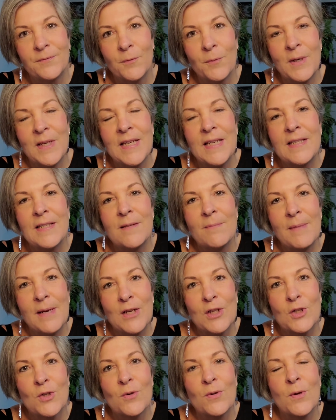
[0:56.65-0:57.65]
We need to
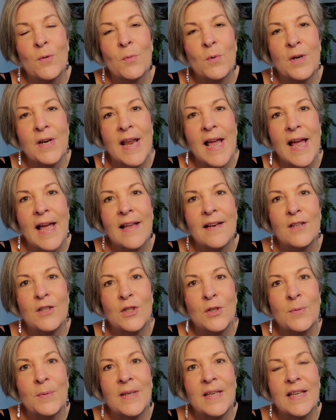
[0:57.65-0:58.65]
make sure that we're not
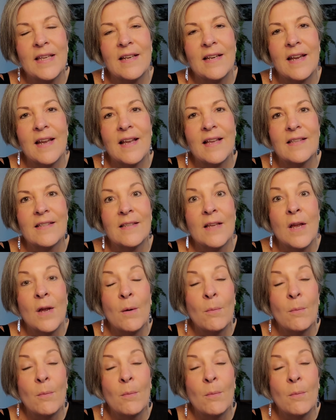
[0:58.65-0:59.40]
doing it as